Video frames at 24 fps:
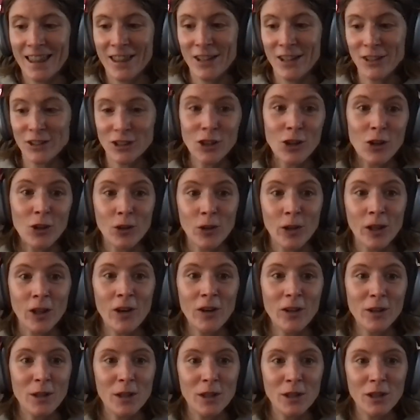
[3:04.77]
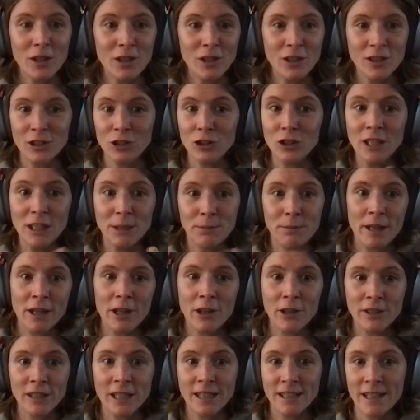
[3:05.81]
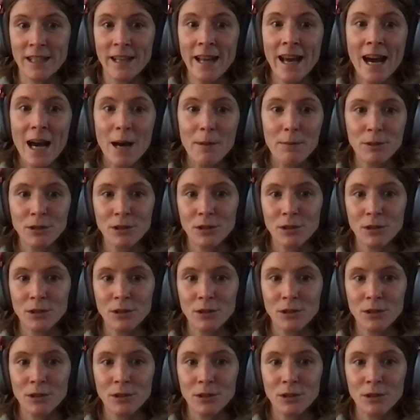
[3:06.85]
there's a lot going on, and you need to prioritize a nap.